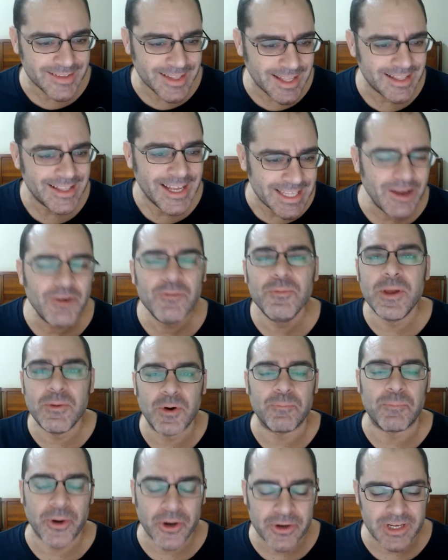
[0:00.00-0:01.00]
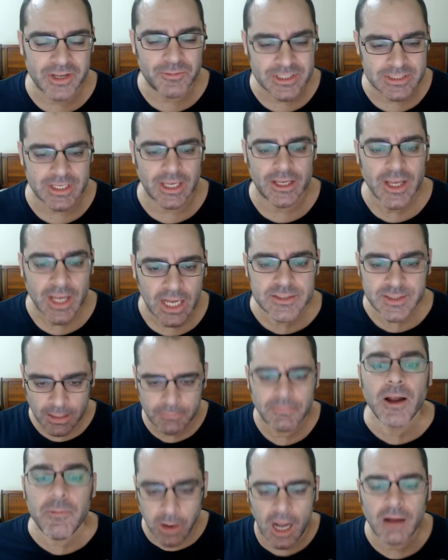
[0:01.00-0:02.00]
That would be what Bernie would say. That's not
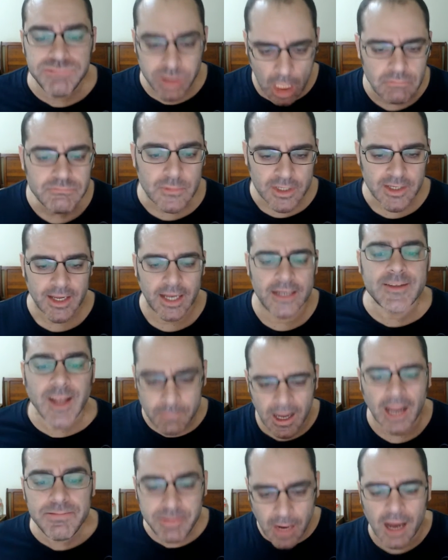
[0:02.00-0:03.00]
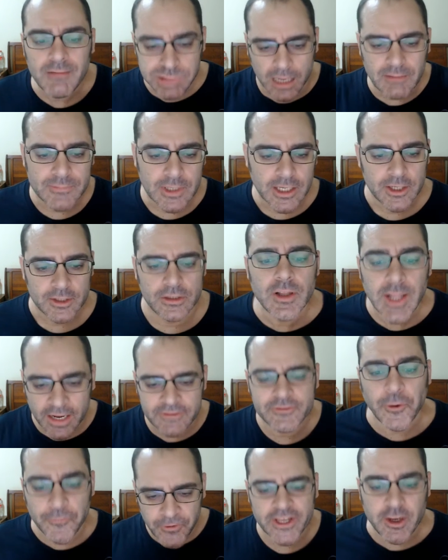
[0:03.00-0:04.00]
my problem. That's not my problem. You'll have
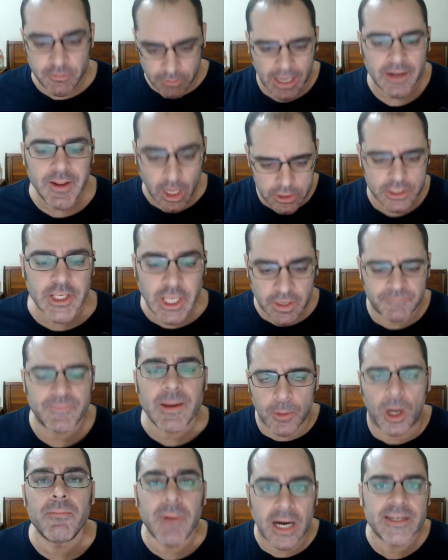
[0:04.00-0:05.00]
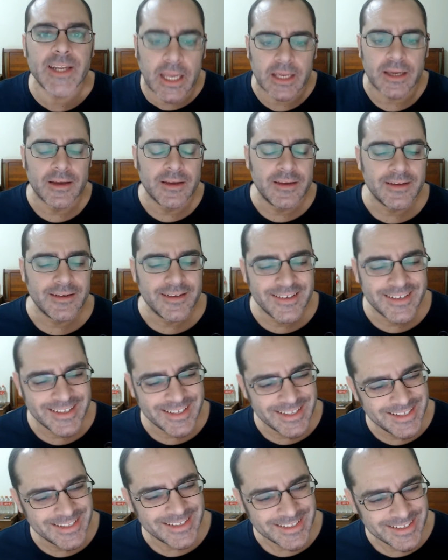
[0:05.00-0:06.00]
to figure out how to give me more money.
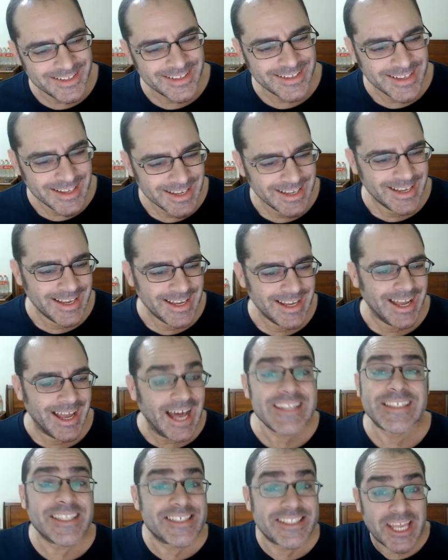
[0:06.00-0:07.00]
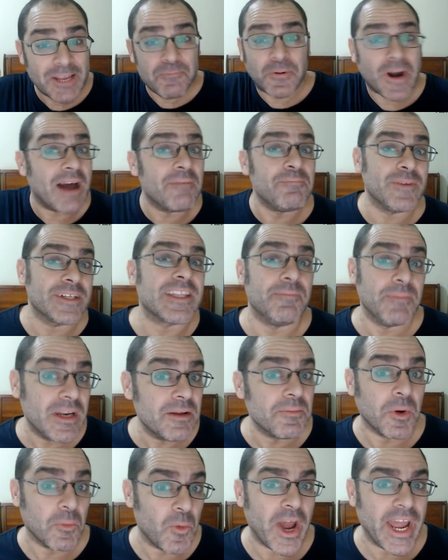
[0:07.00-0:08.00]
That's the same problem with the
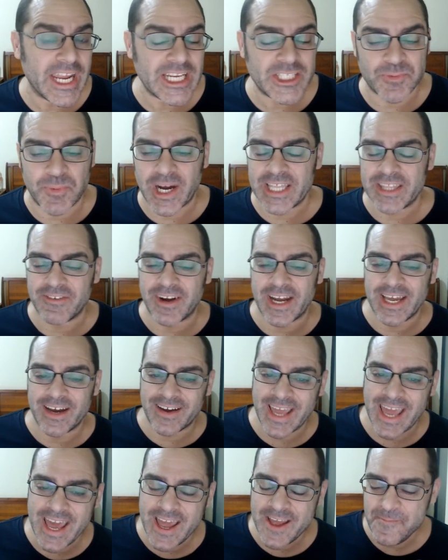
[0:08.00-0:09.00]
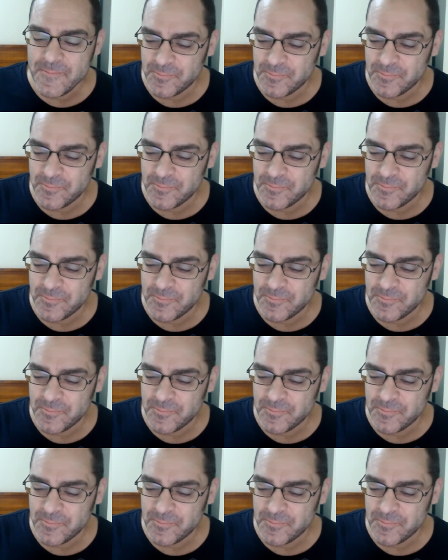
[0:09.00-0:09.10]
minimum wage, by the way, okay?